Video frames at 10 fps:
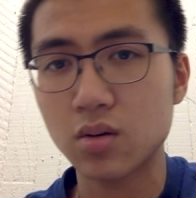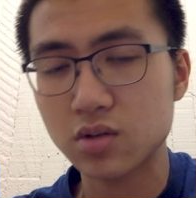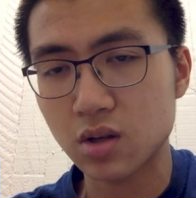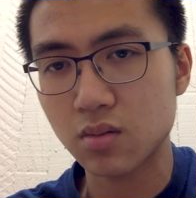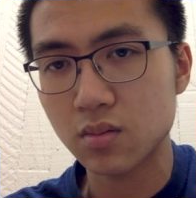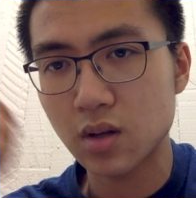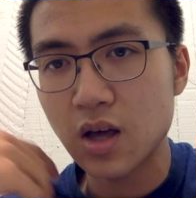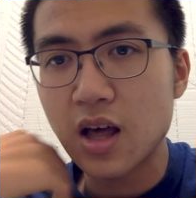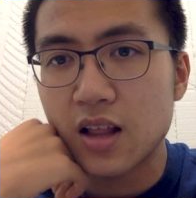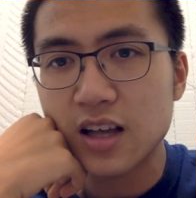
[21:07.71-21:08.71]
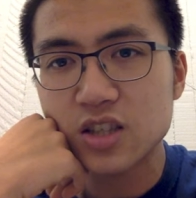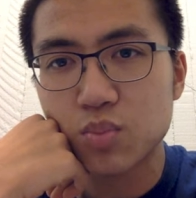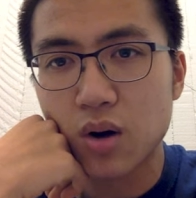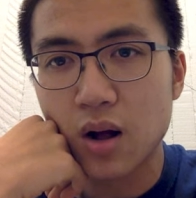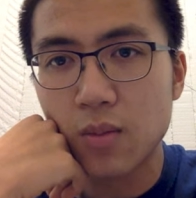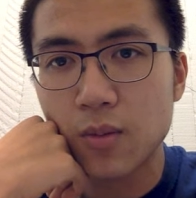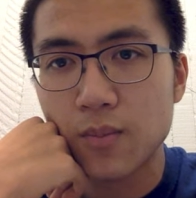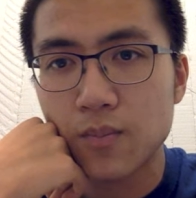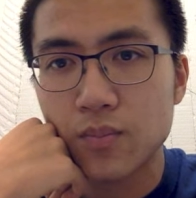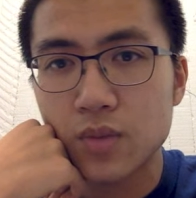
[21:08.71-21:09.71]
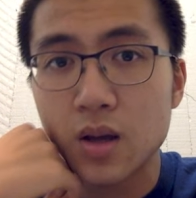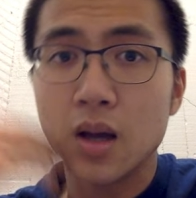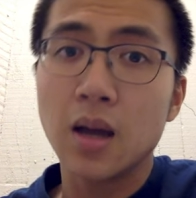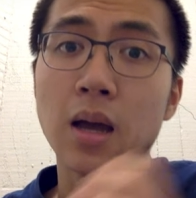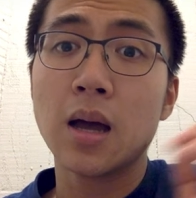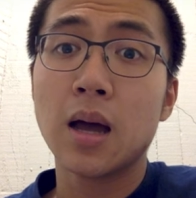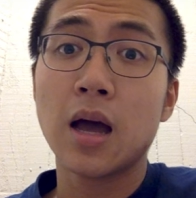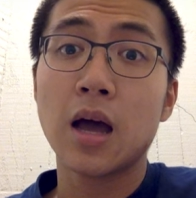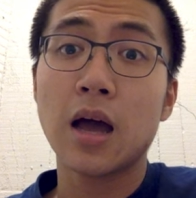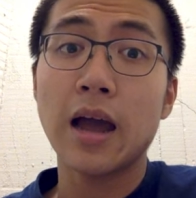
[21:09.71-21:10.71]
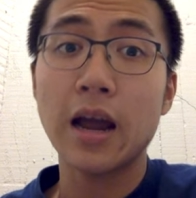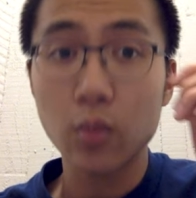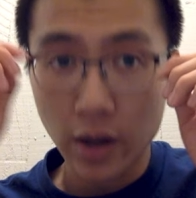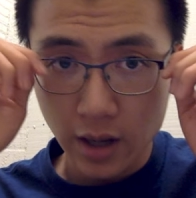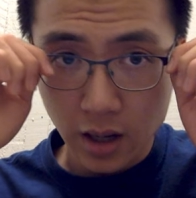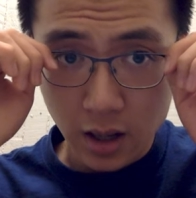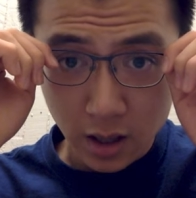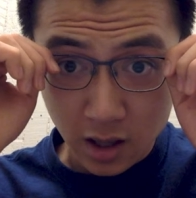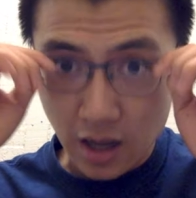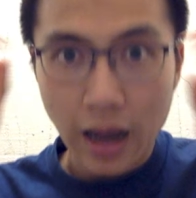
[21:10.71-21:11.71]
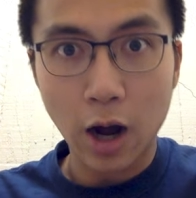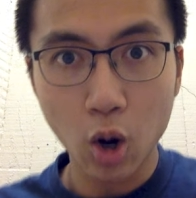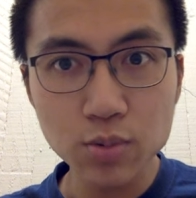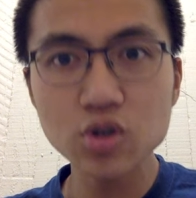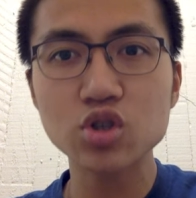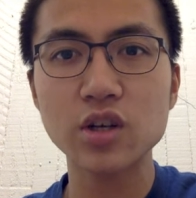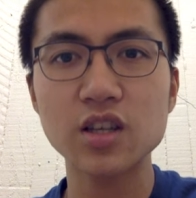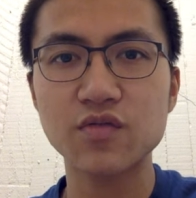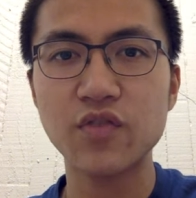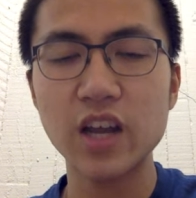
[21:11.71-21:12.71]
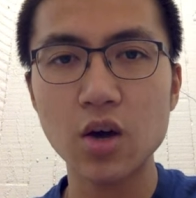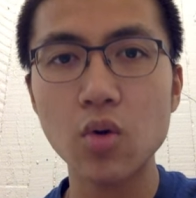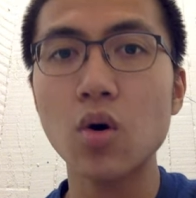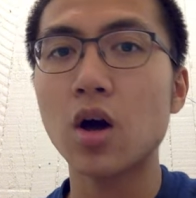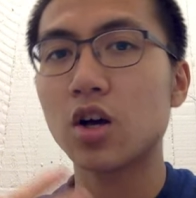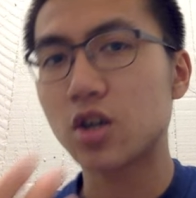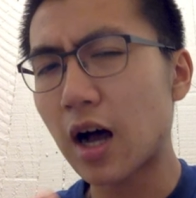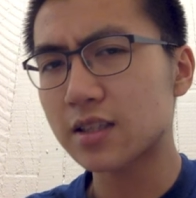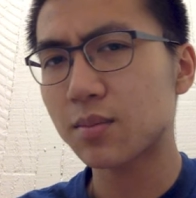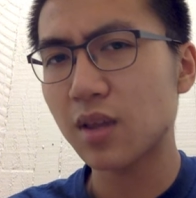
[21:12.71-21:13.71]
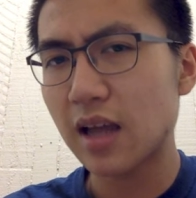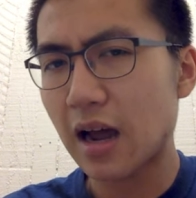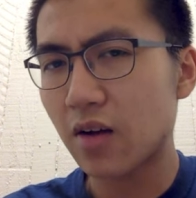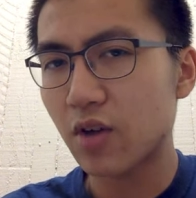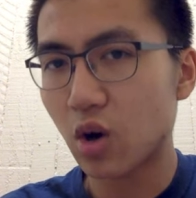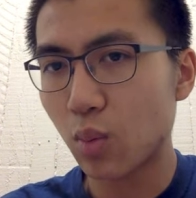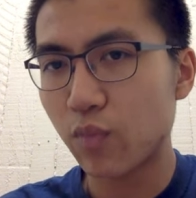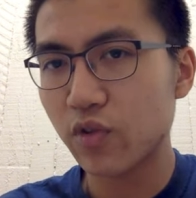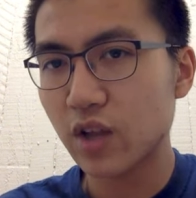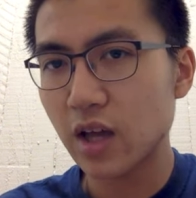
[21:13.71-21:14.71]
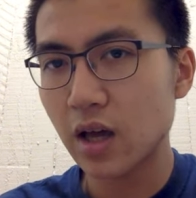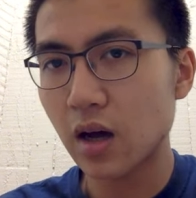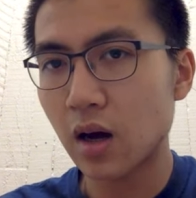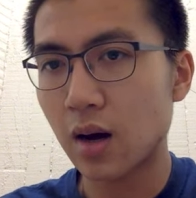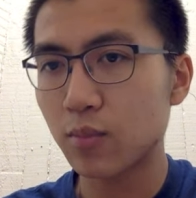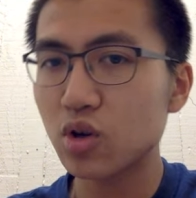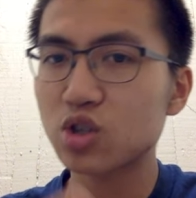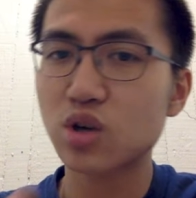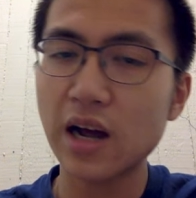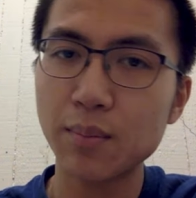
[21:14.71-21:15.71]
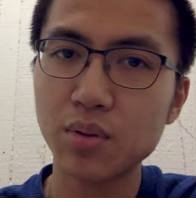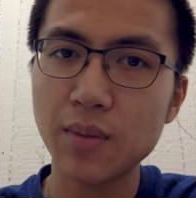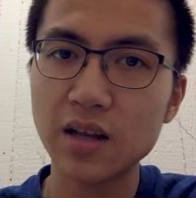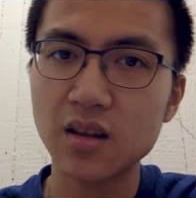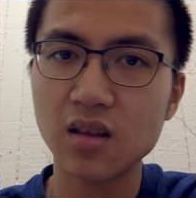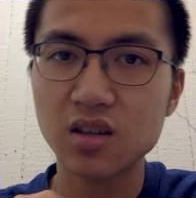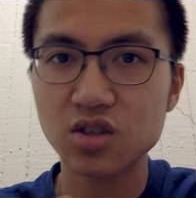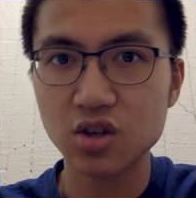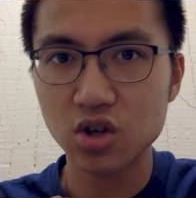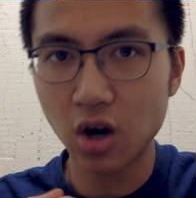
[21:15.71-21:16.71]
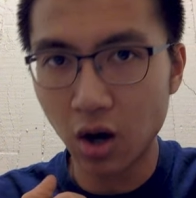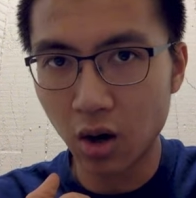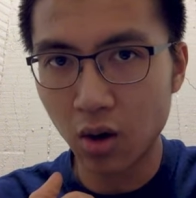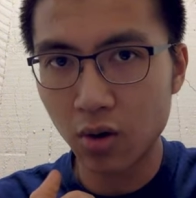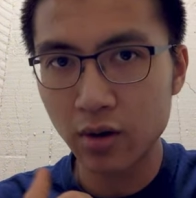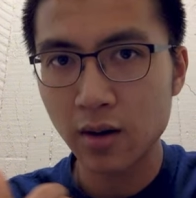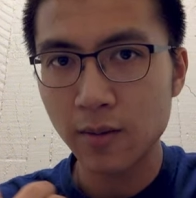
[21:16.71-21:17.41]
So that's a problem. Anyway, I hope you enjoyed this video, got something out of it. Hopefully, you can try implementing this on your own.